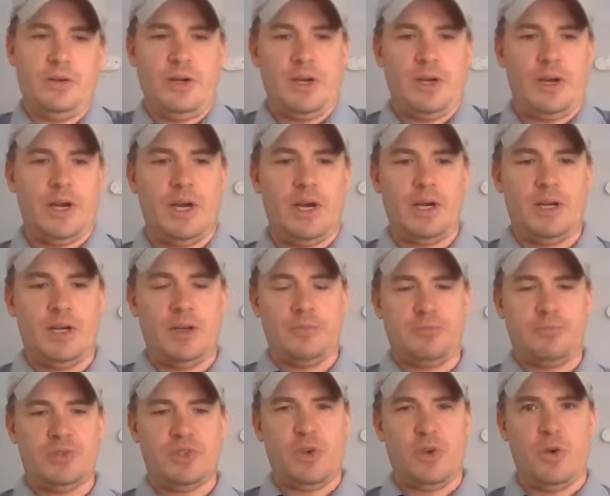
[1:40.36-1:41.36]

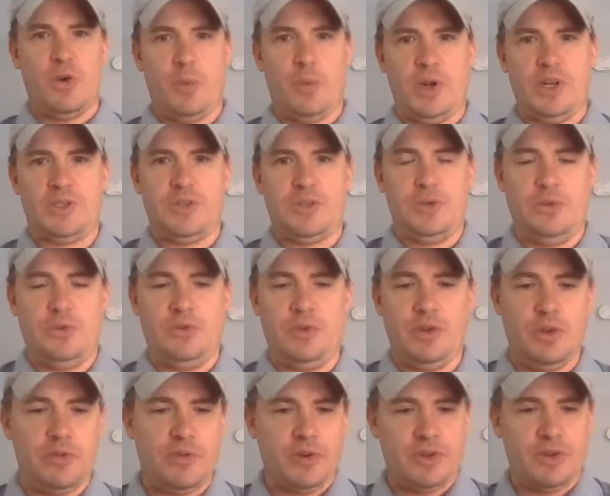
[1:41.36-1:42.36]
So I went to the
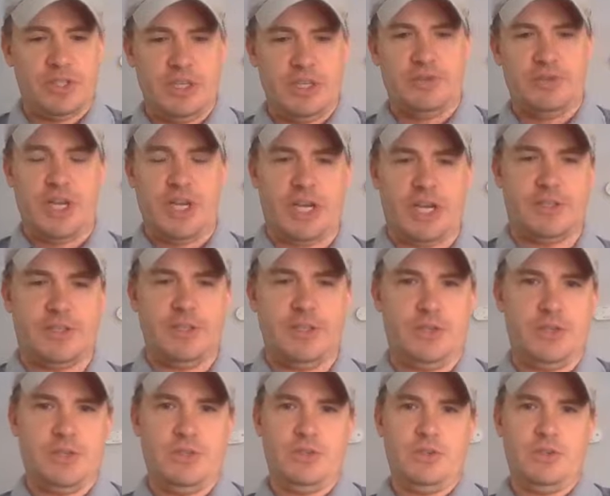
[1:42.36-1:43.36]
University of
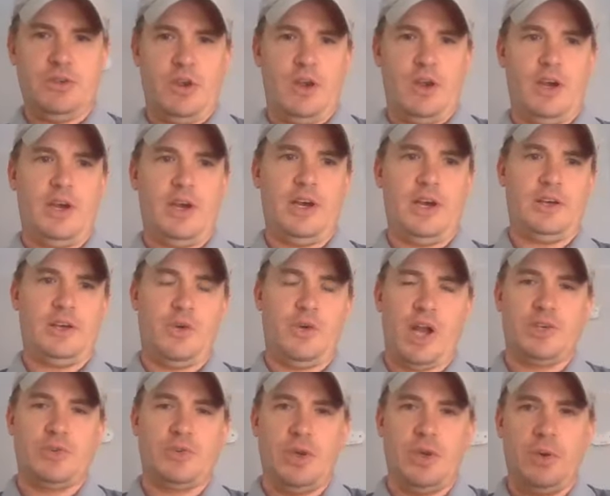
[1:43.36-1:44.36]
Texas,
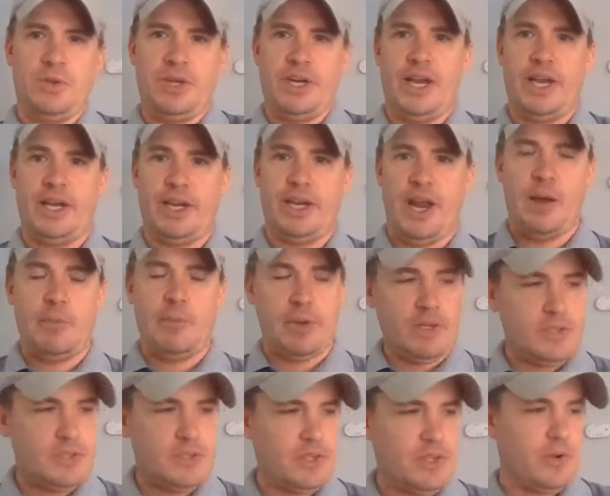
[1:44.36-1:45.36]
graduated with an
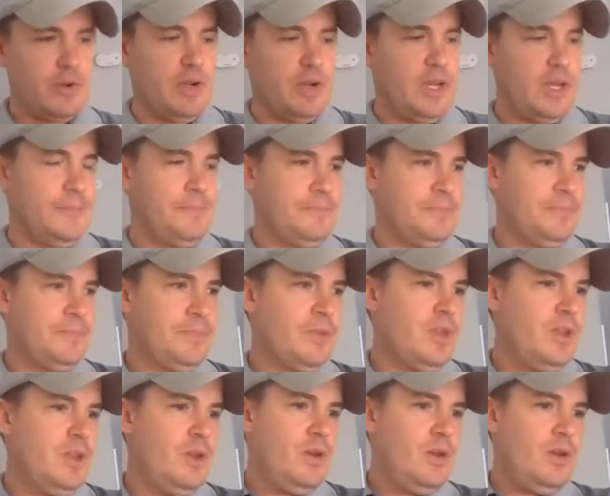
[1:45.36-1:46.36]
economics degree,
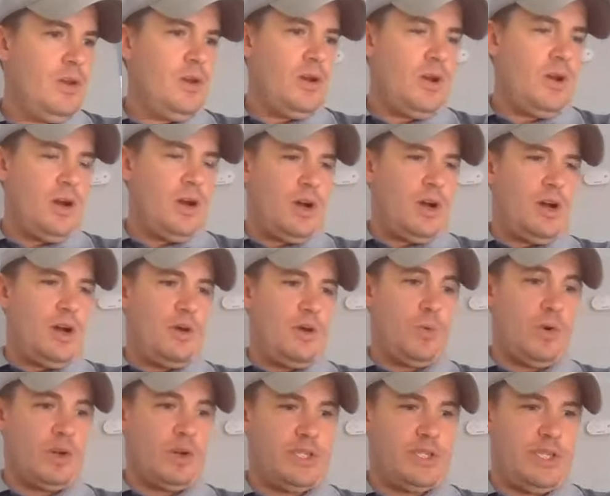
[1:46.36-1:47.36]

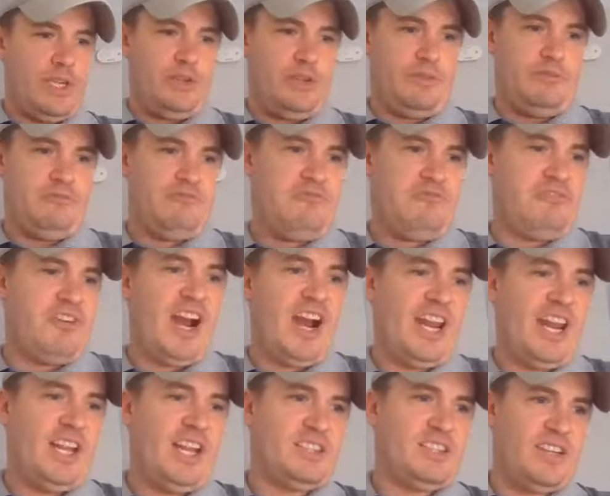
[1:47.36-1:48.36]
worked in
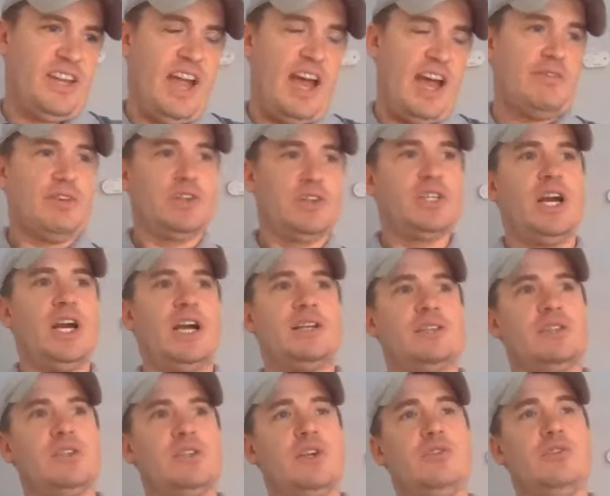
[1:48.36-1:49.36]
finance and
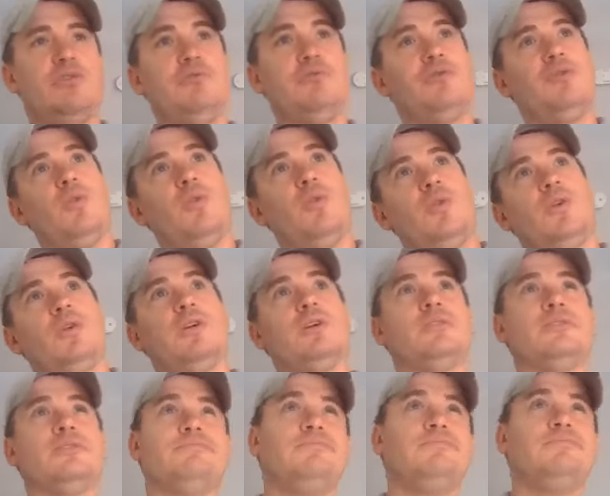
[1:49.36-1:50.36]
advertising
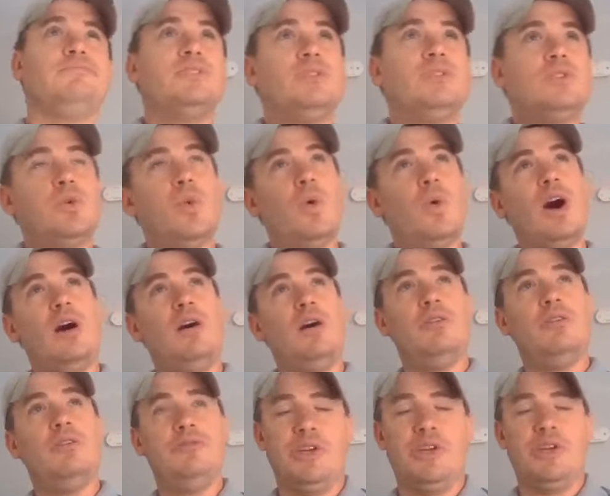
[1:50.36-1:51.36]
for
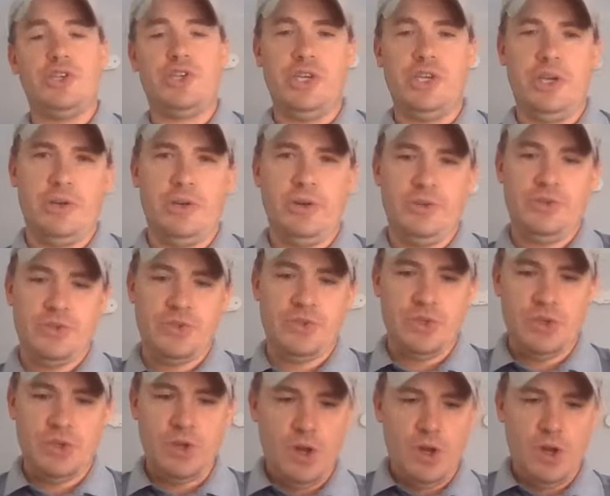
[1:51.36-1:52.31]
12-ish years.